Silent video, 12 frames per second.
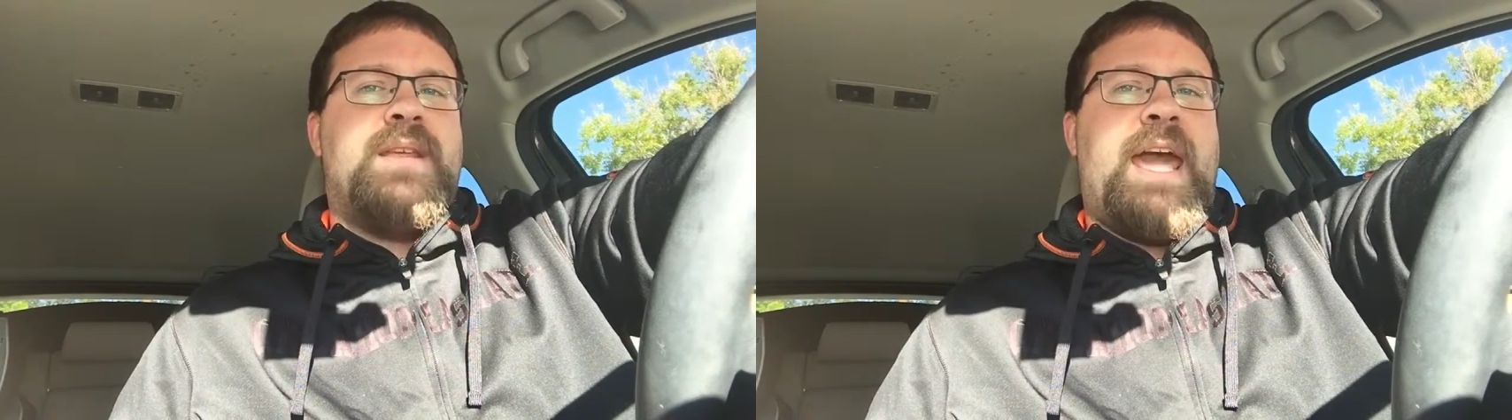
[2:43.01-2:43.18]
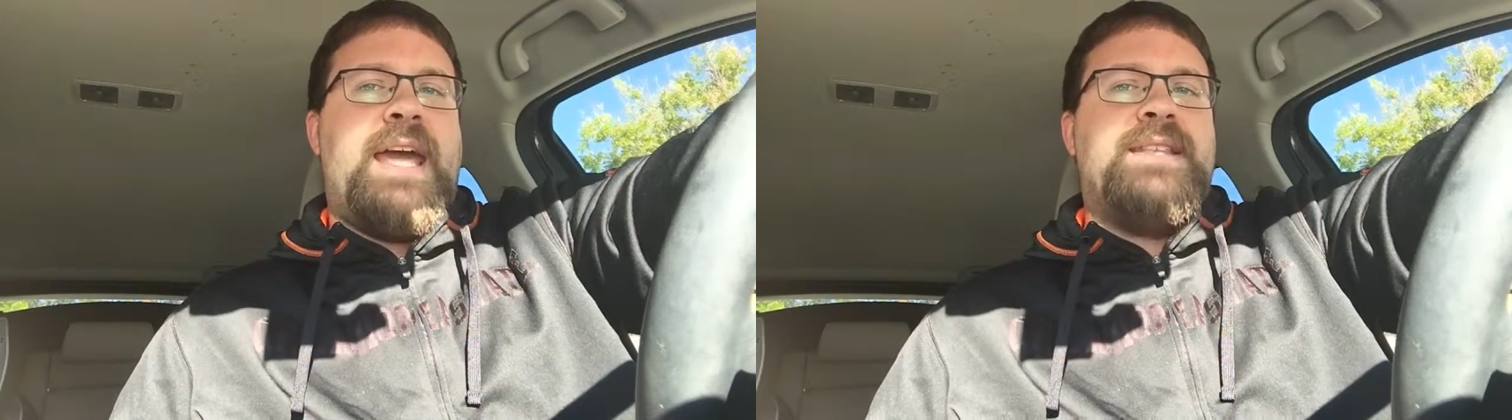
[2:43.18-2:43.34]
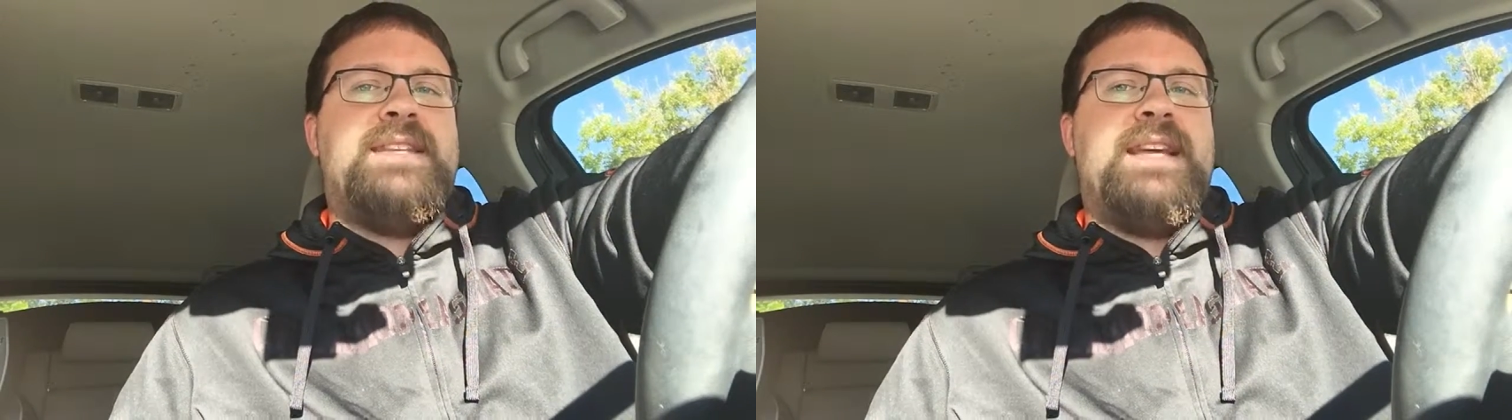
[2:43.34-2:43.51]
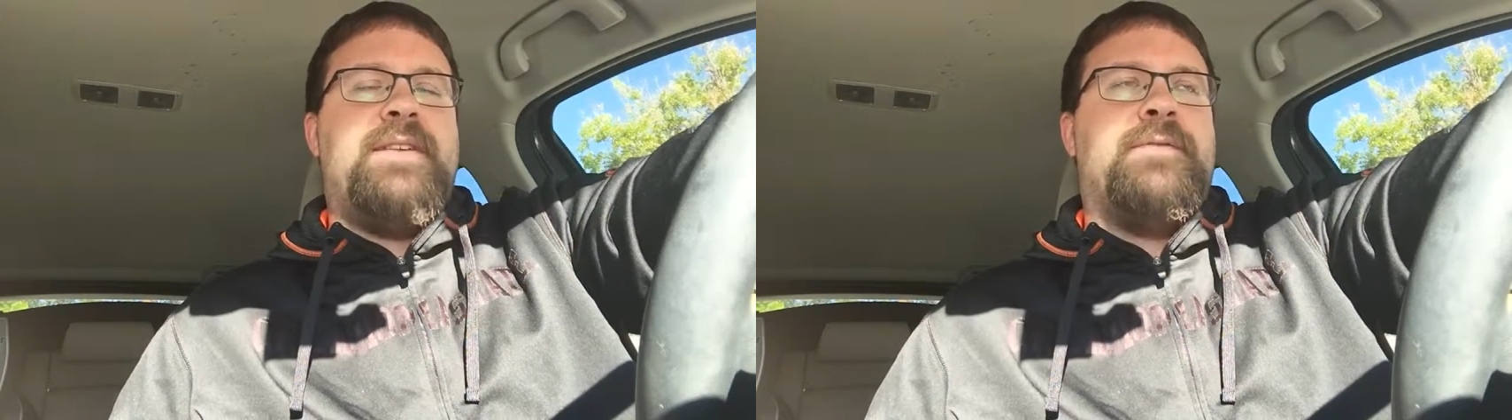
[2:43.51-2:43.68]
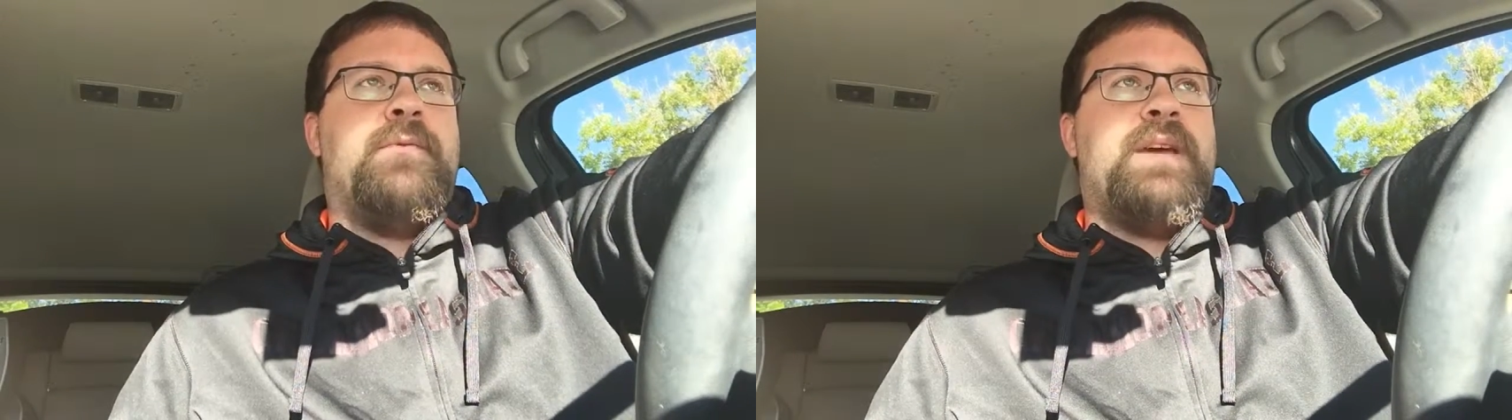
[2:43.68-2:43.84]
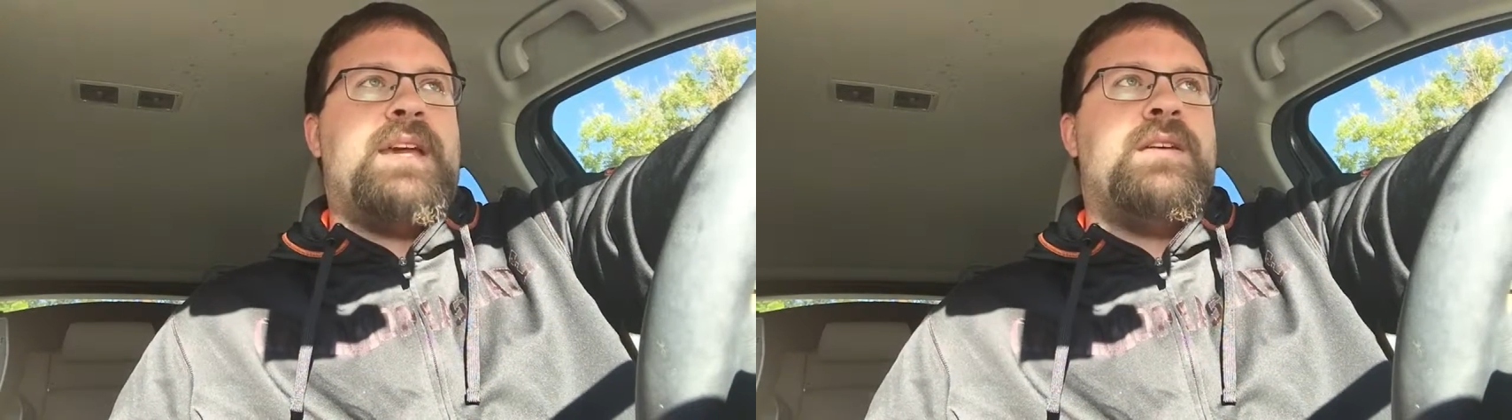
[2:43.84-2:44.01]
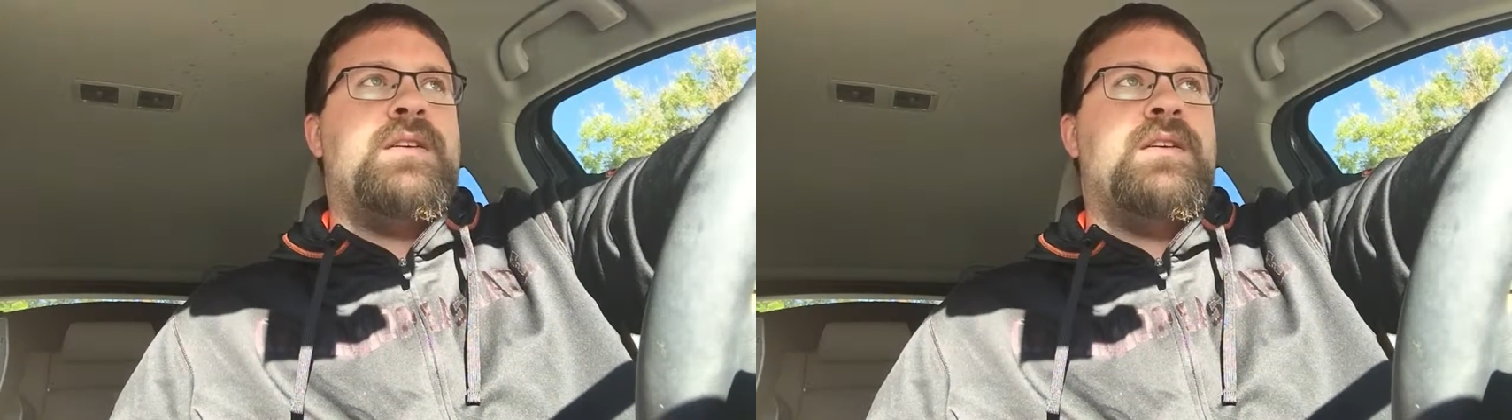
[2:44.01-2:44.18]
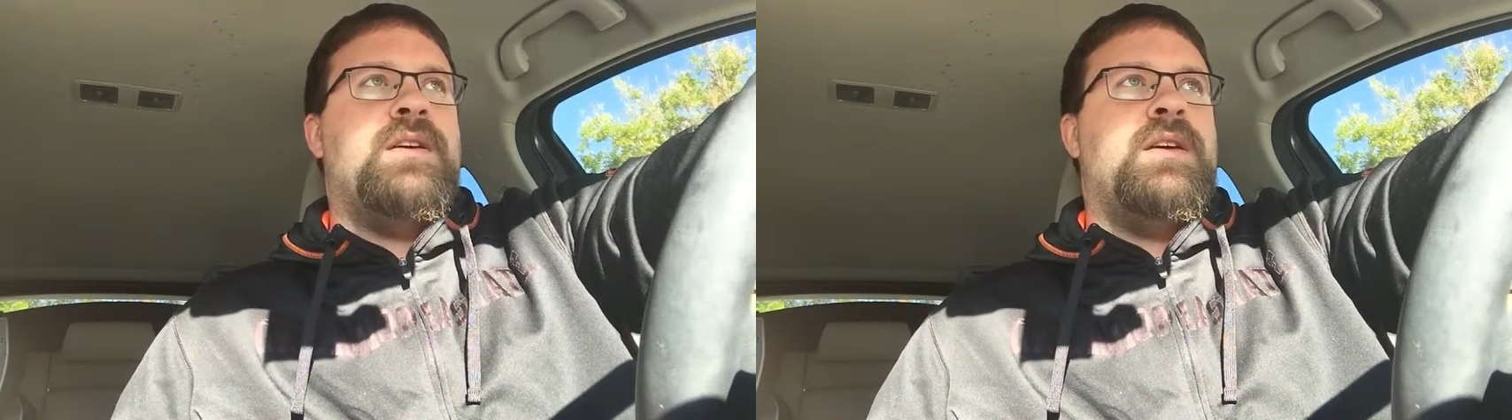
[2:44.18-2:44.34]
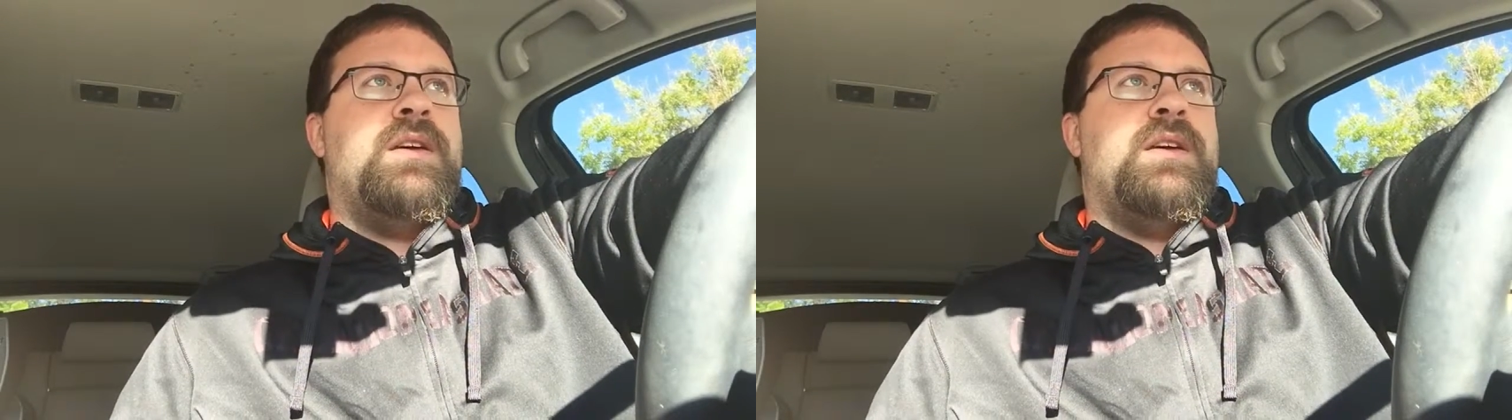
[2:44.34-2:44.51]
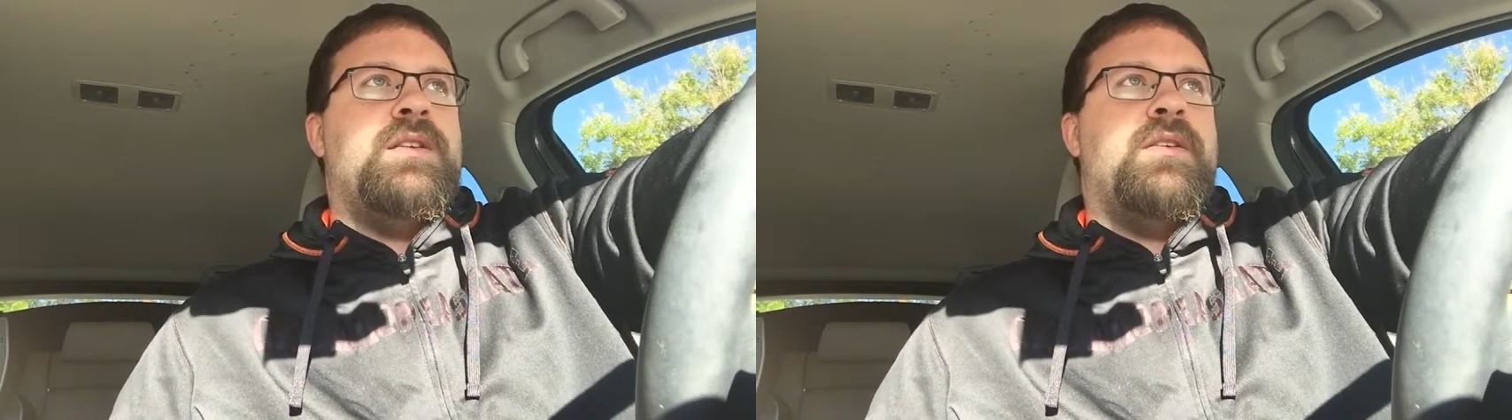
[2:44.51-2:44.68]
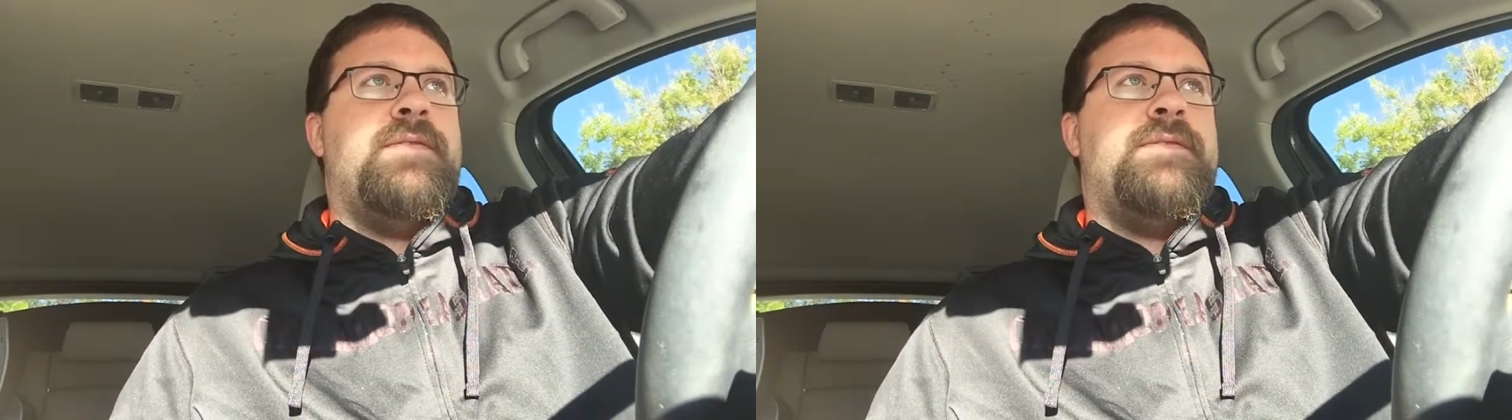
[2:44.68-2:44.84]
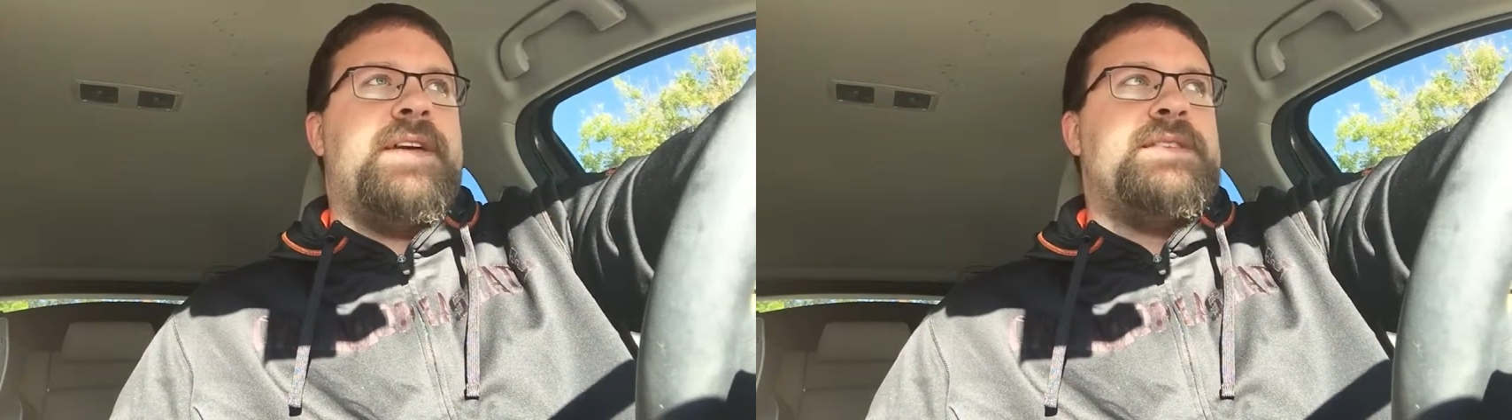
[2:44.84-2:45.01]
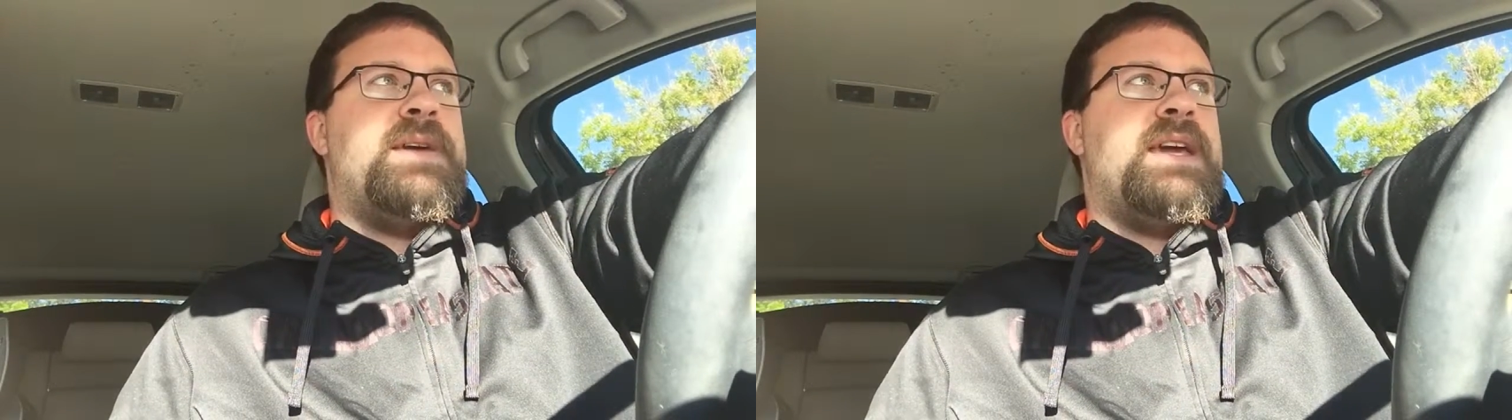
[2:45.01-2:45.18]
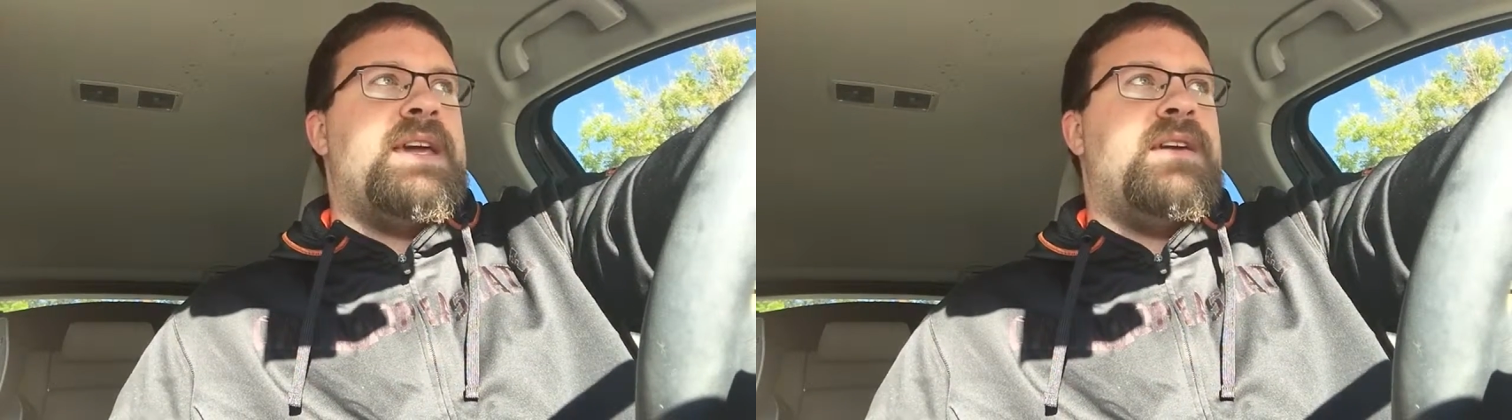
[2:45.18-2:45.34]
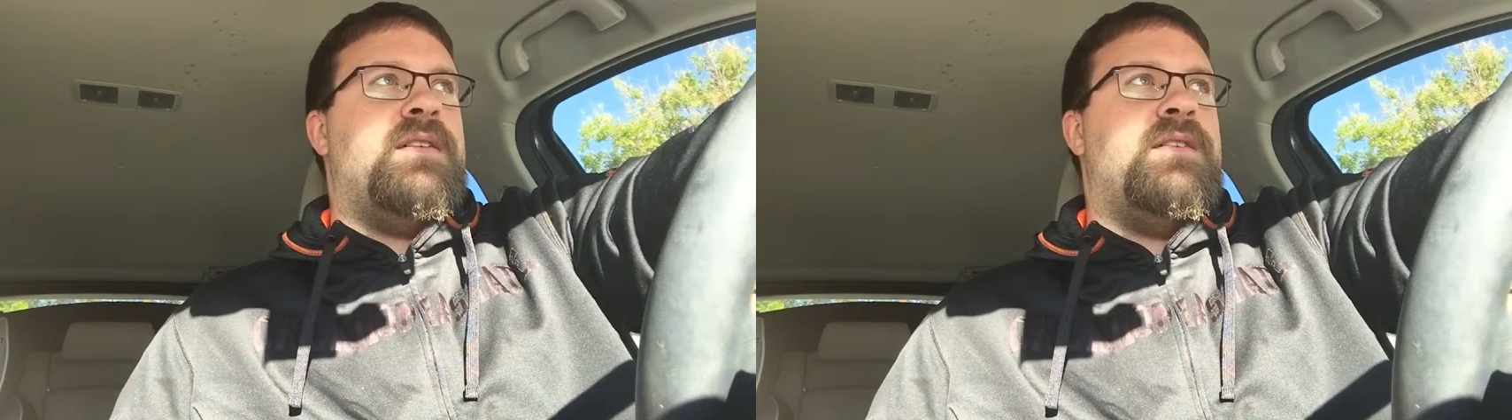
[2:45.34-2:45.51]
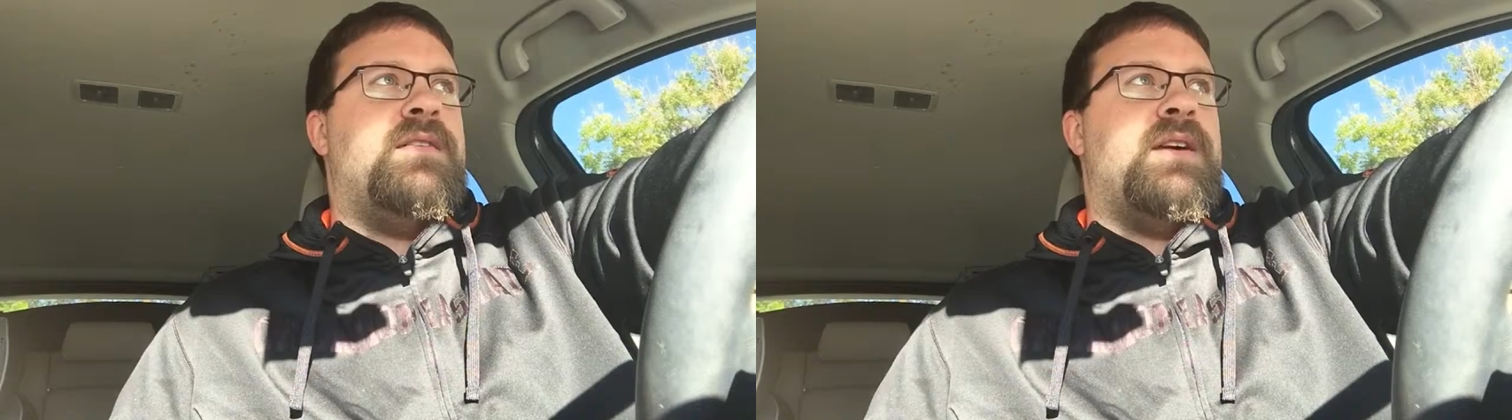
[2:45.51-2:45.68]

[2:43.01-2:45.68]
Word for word: hands down for me. No offense, Biggie.